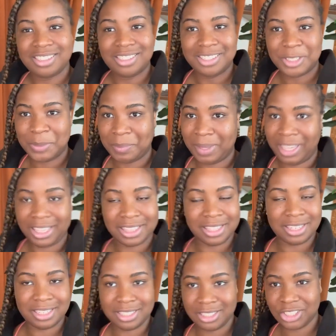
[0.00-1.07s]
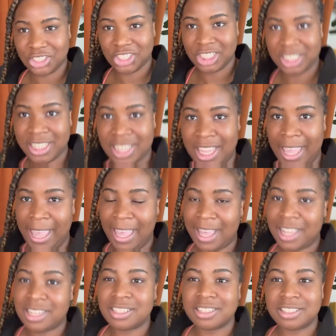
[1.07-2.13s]
to make the decision,
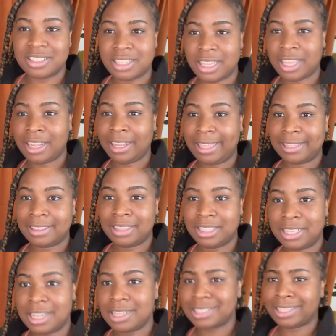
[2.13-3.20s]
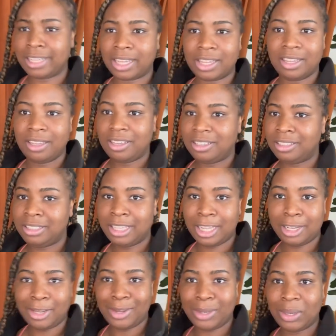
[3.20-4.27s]
and seeing it like this, like
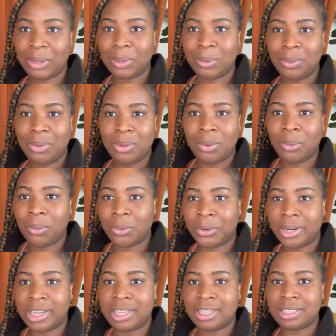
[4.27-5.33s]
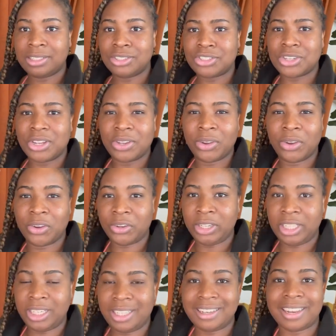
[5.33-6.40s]
yellow, orange,
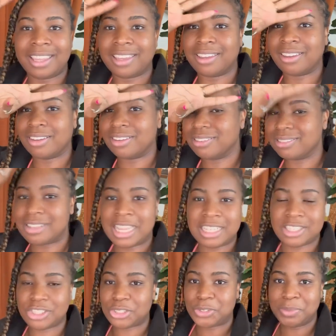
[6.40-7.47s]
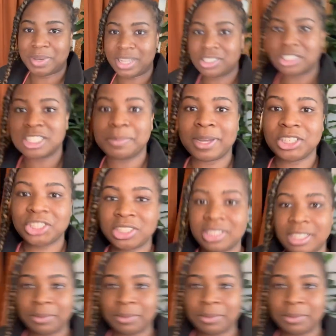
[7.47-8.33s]
green, like it's too much, especially